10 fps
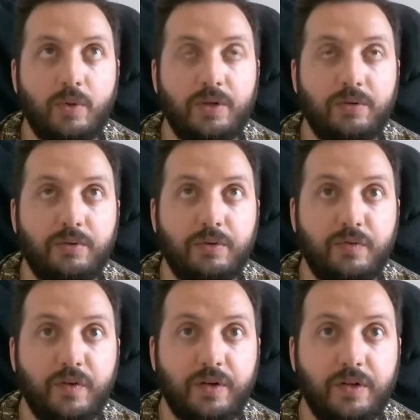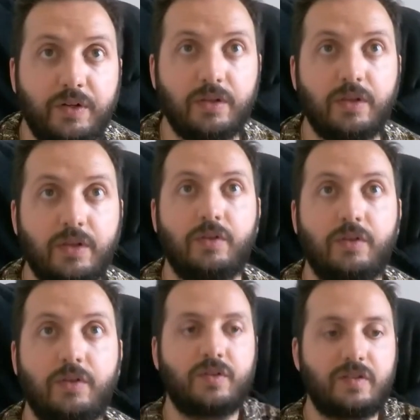we're referring so
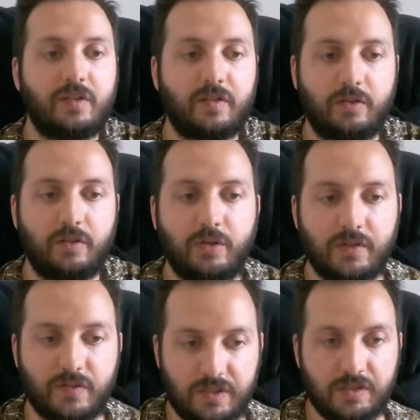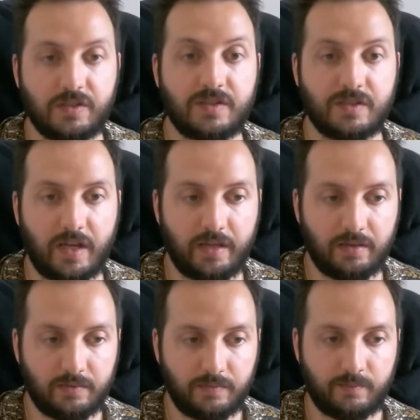this you can see the
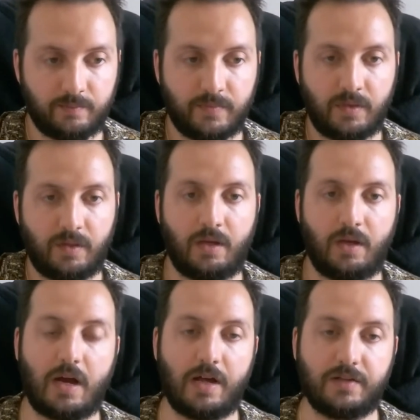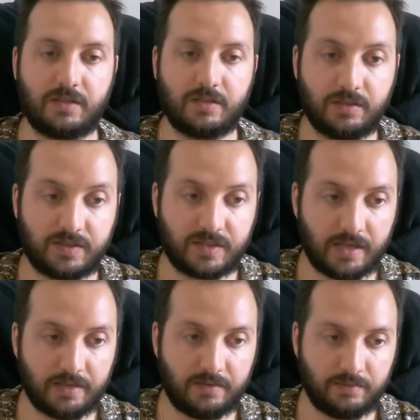state as the
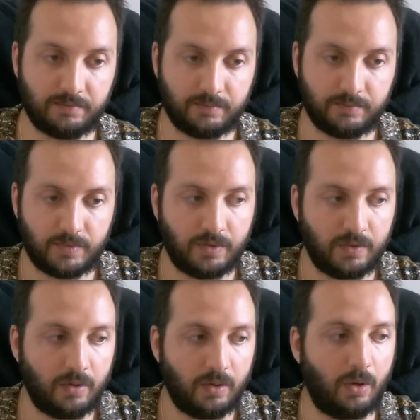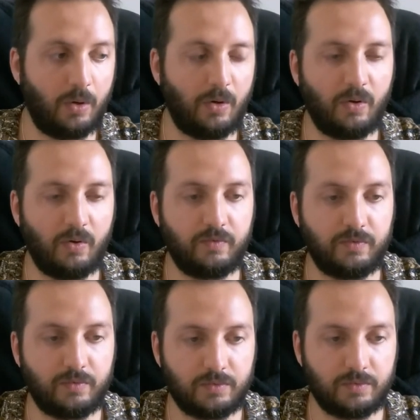set of
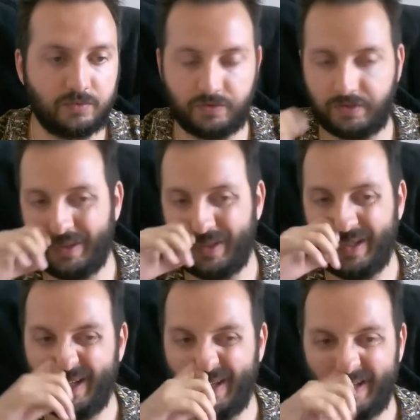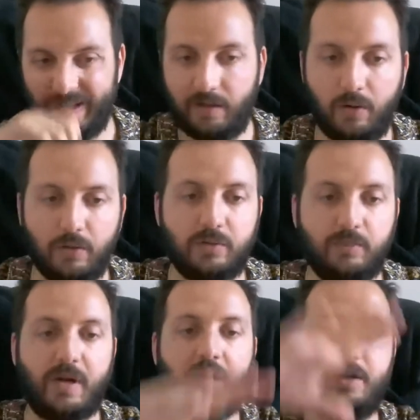the all the
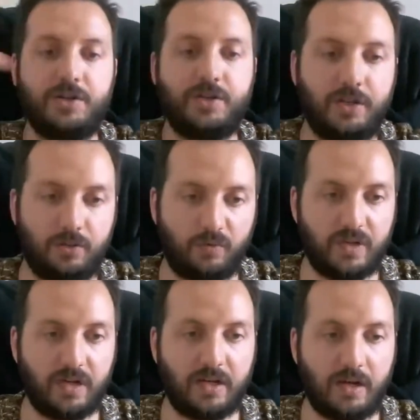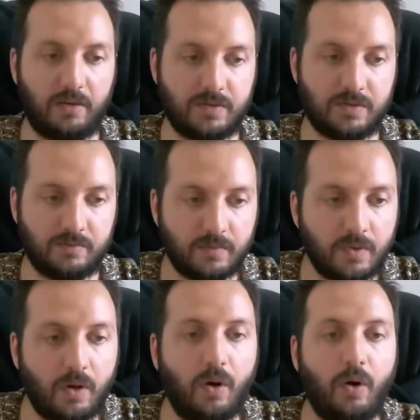balance sheet of the accounts
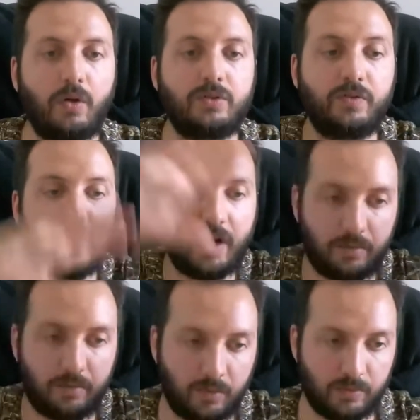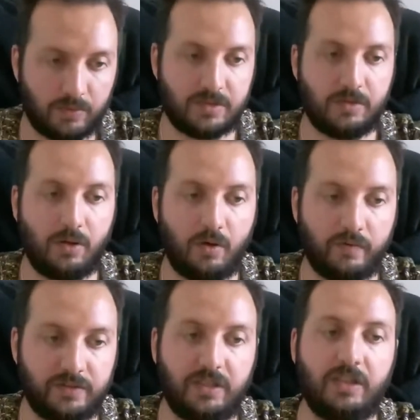all the variables
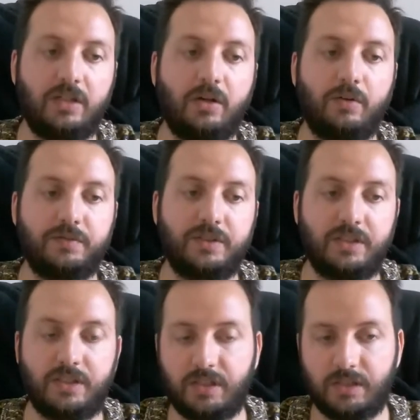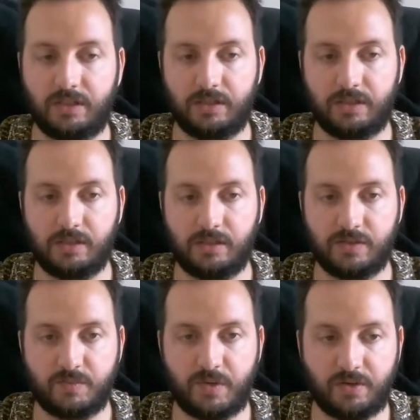of the of the uh,
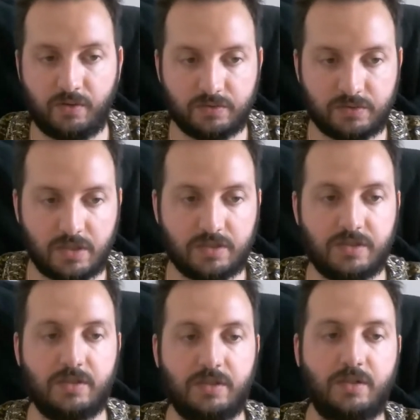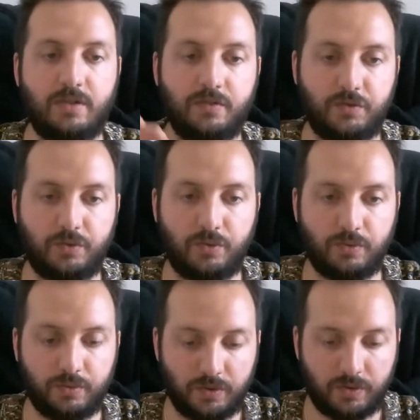smart contracts
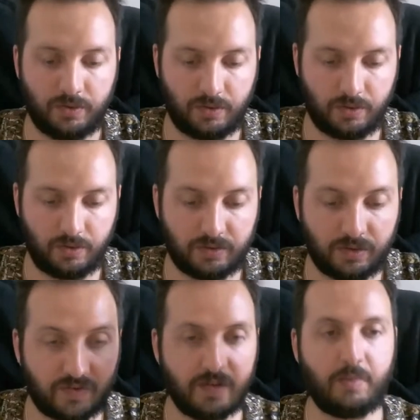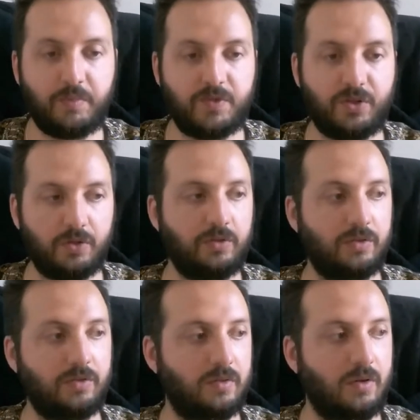so uh, the snapshot
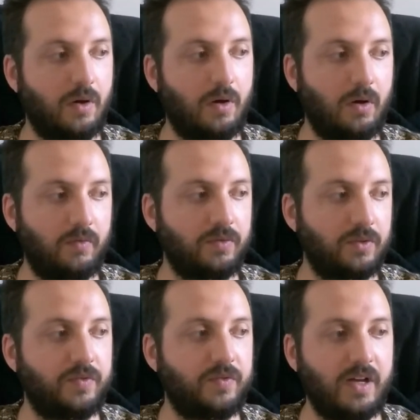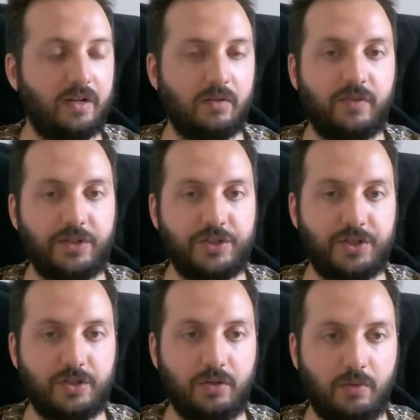of the final
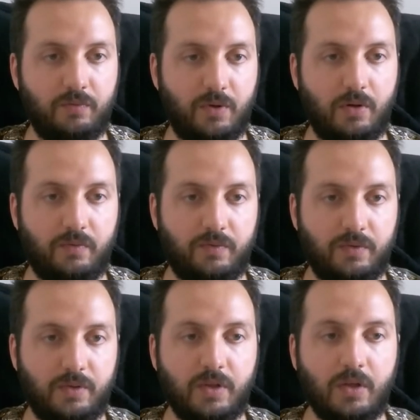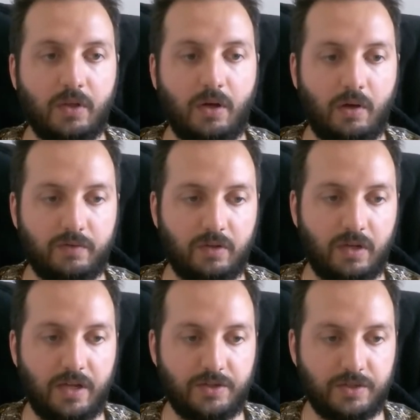version of of, uh, of the
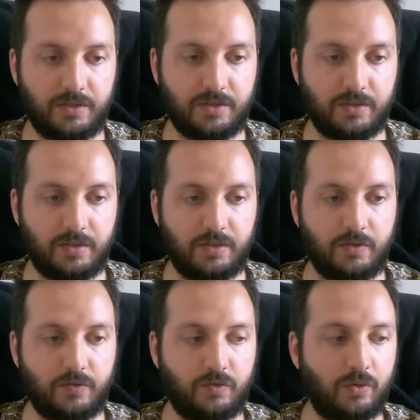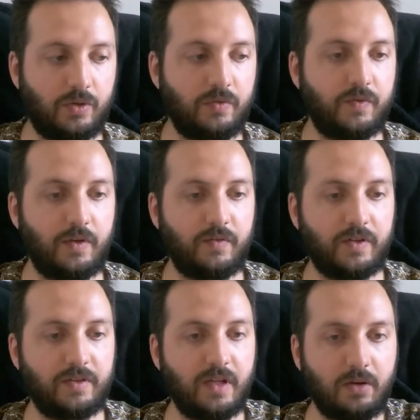ledger. So if if
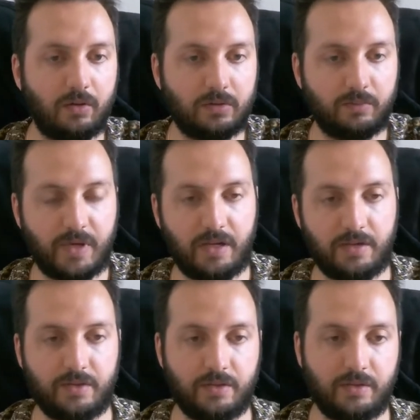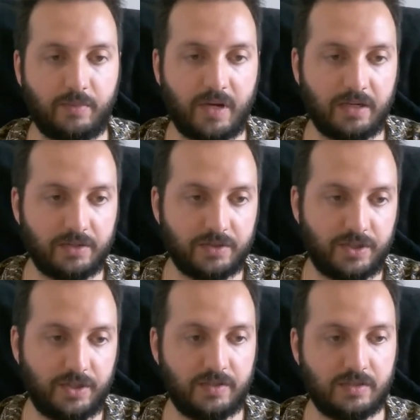I take all the balance the balance
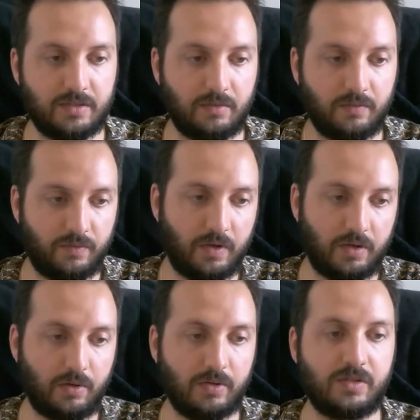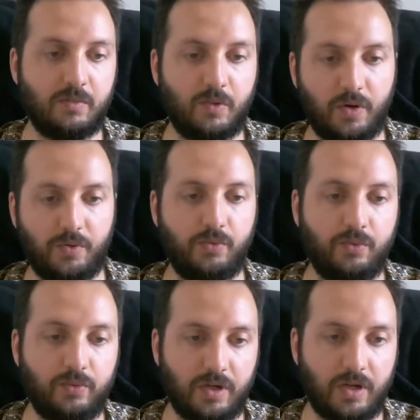sheets, Cosimo,
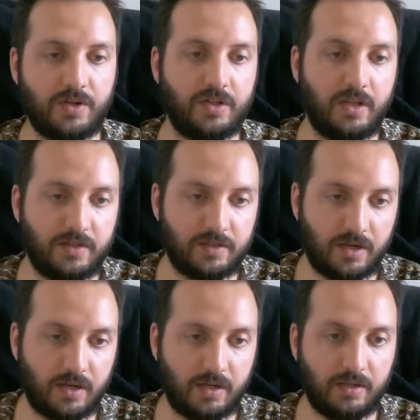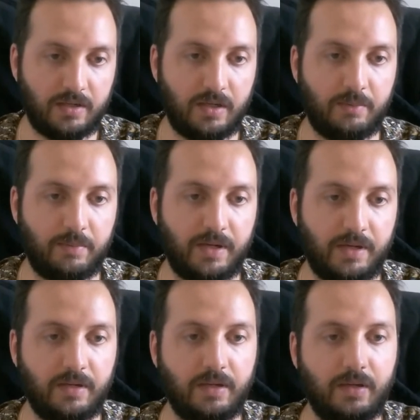Arun, Anastasia, Yabet,